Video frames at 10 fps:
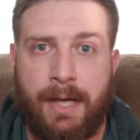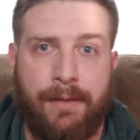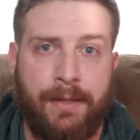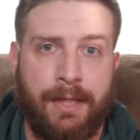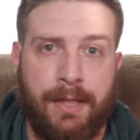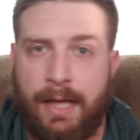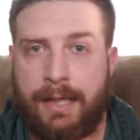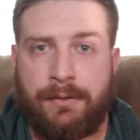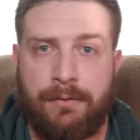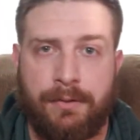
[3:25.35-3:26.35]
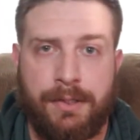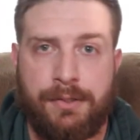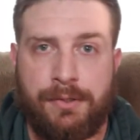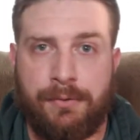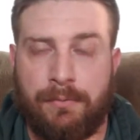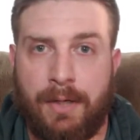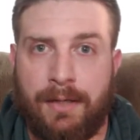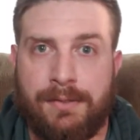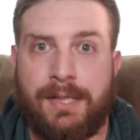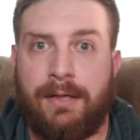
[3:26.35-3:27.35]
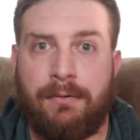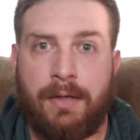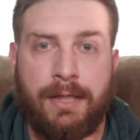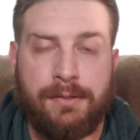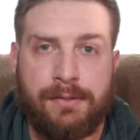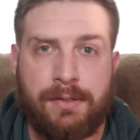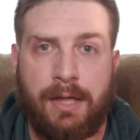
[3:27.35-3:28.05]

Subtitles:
and then accurately shoot rounds downrange.